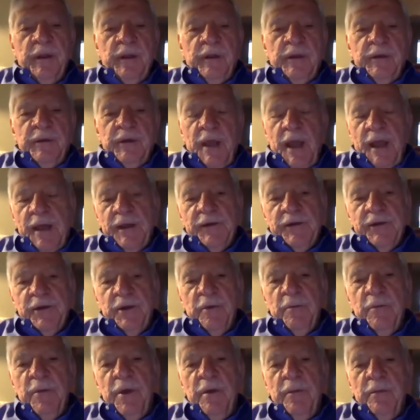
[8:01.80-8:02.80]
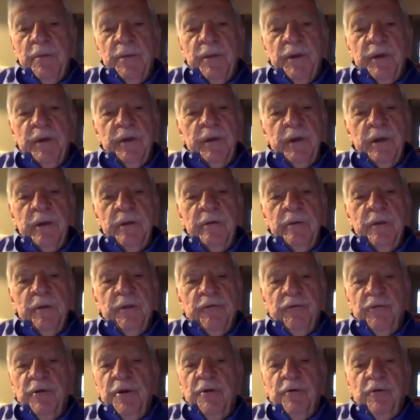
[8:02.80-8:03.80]
task commitment in the
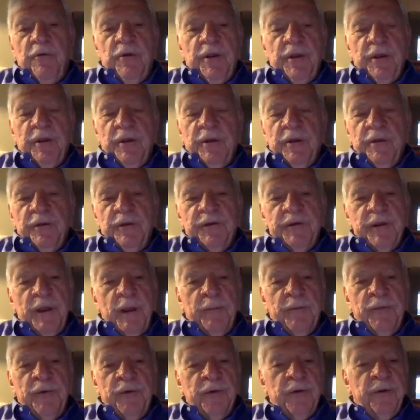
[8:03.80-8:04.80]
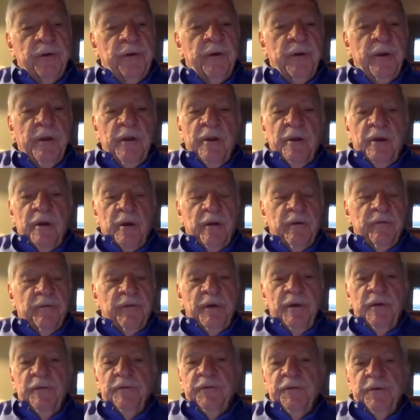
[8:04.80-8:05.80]
three ring conception of
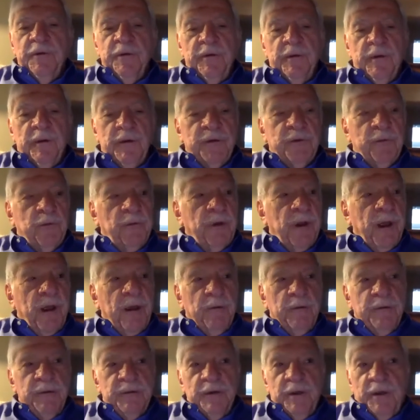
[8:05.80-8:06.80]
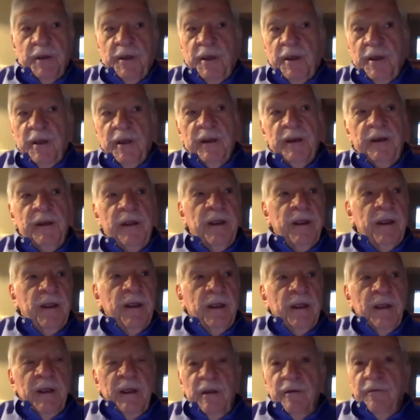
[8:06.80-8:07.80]
giftedness. When I was a kid,
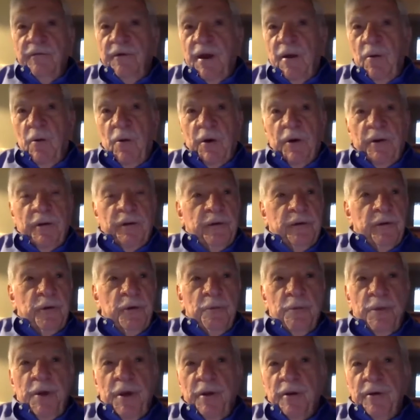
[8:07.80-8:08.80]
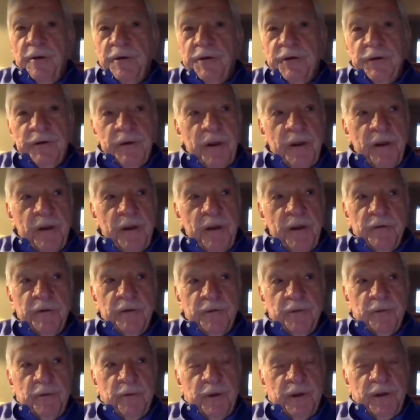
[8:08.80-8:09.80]
if I wanted a new pair of
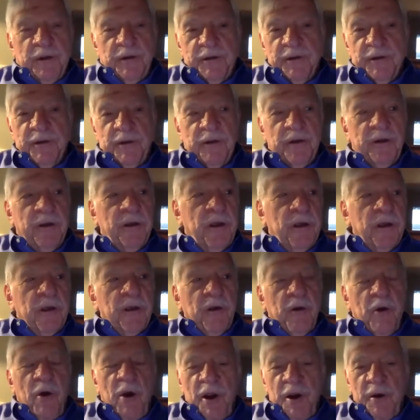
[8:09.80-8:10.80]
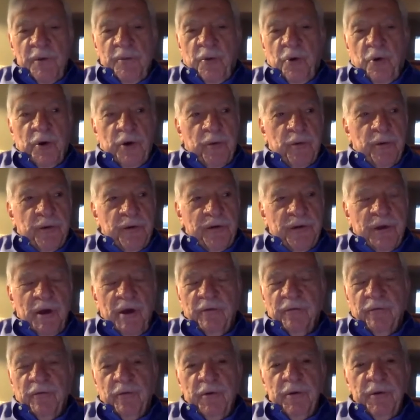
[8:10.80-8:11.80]
sneakers because the cardboard was
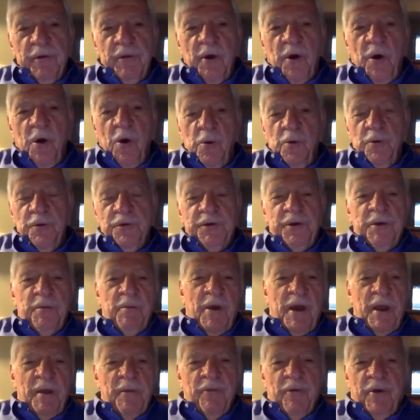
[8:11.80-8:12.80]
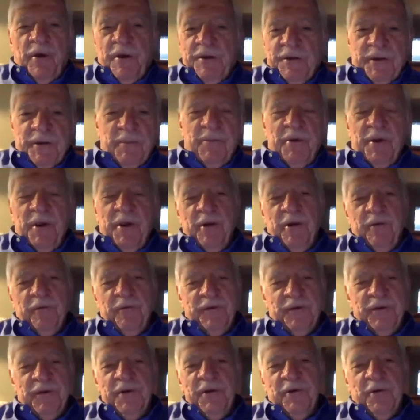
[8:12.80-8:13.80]
covering the holes in my present pair
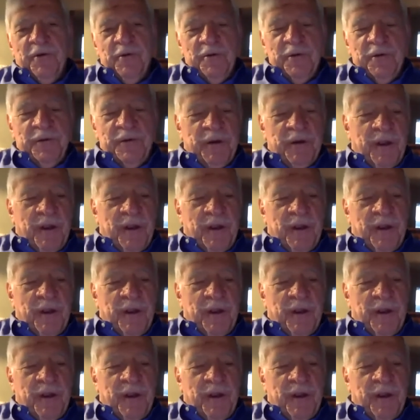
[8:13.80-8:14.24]
of sneakers,